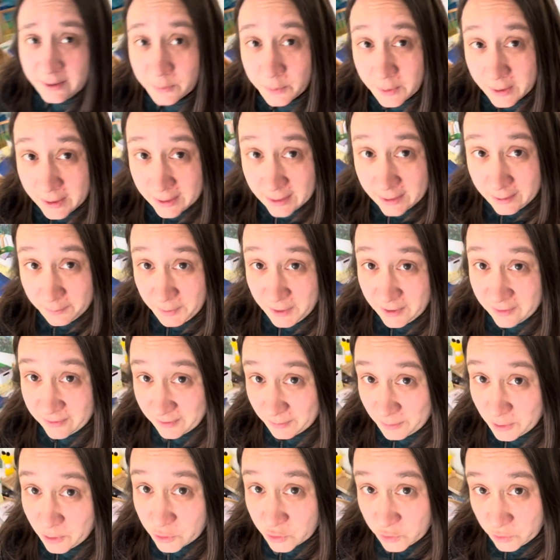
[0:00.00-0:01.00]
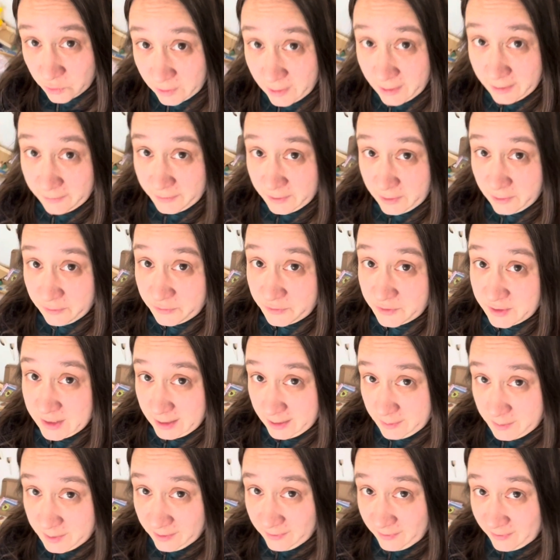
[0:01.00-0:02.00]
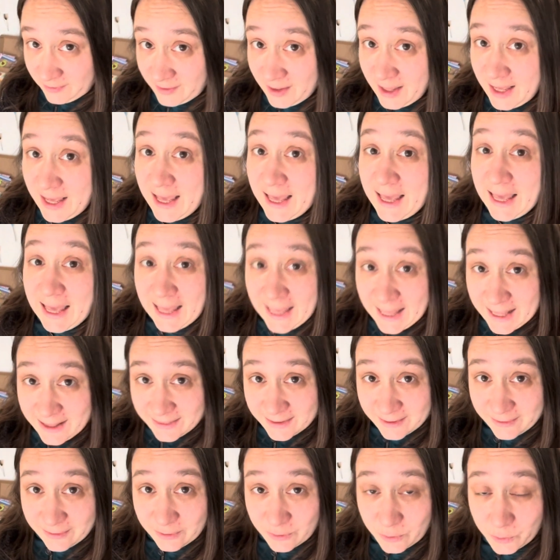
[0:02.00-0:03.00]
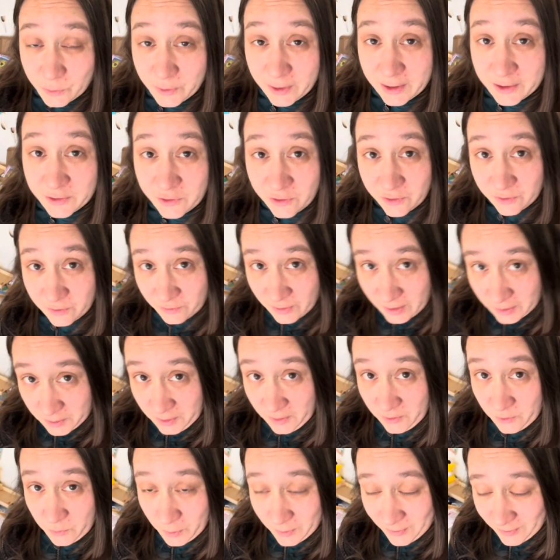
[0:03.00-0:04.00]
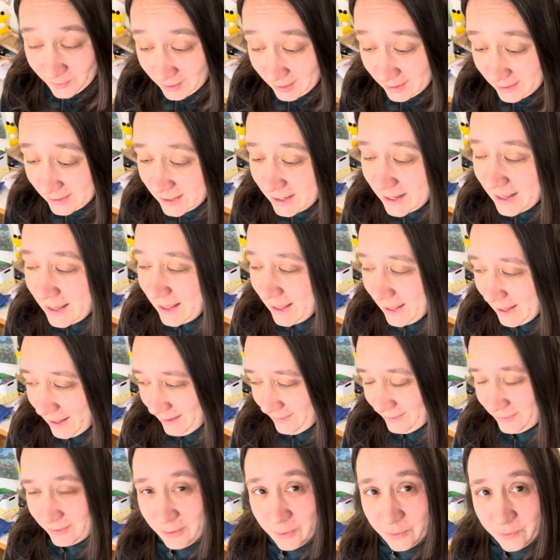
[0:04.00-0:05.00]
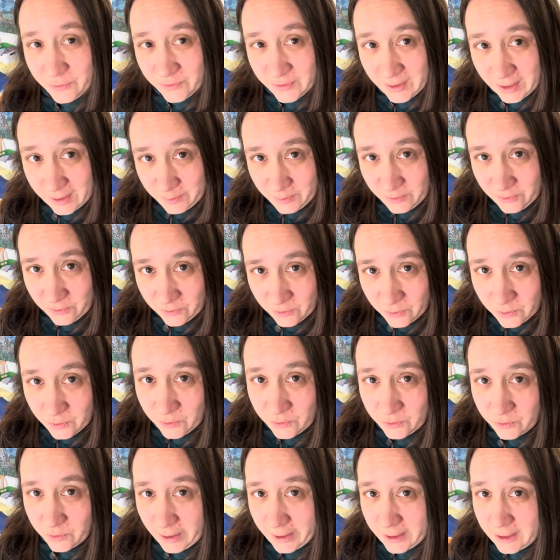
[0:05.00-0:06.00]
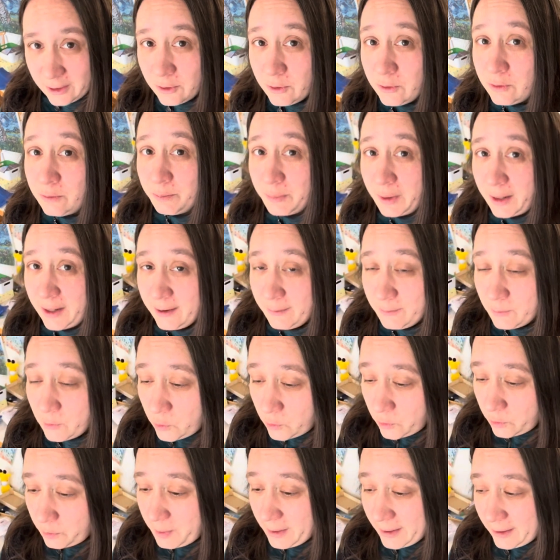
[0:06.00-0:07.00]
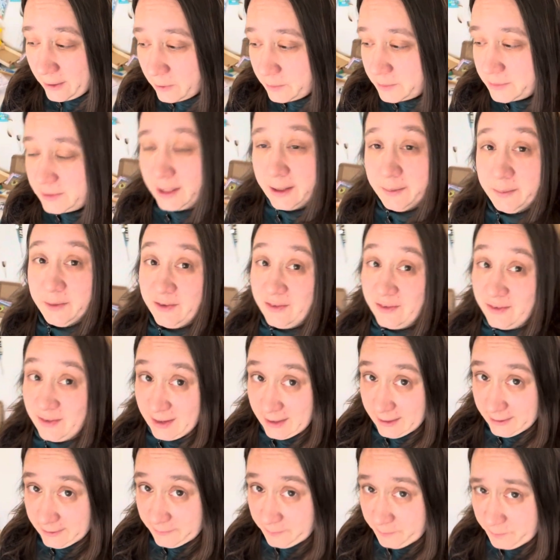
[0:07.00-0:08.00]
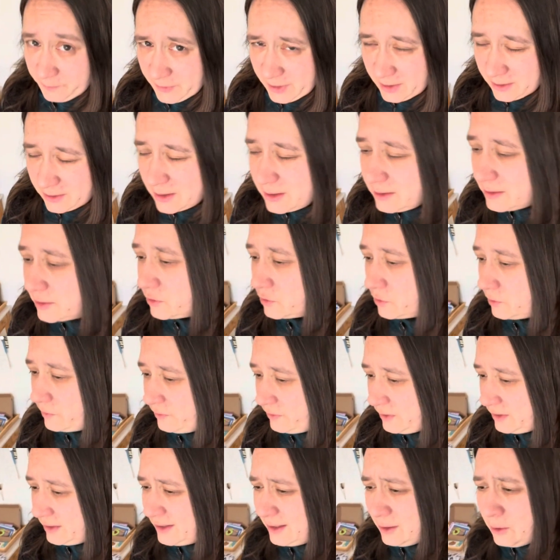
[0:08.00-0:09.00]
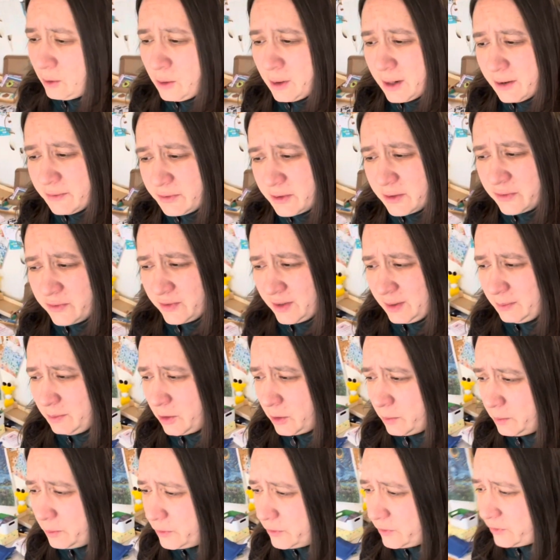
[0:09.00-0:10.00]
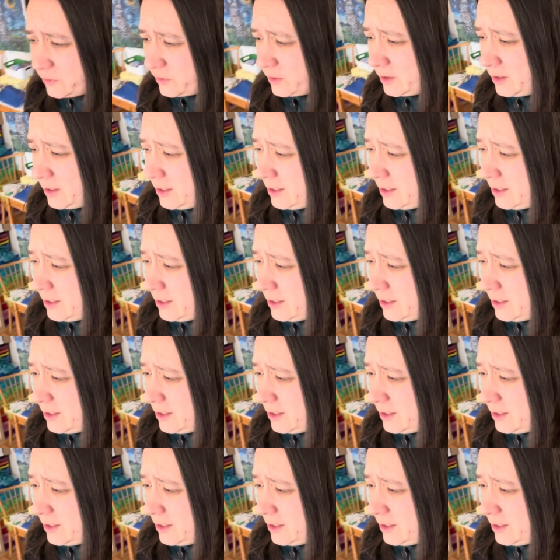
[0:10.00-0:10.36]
quickly because I'm not sure I have enough diamonds. And that store I just found in Switzerland has those diamonds too. So I could buy more backup diamonds there. I think they should fit. They all have the same numbers.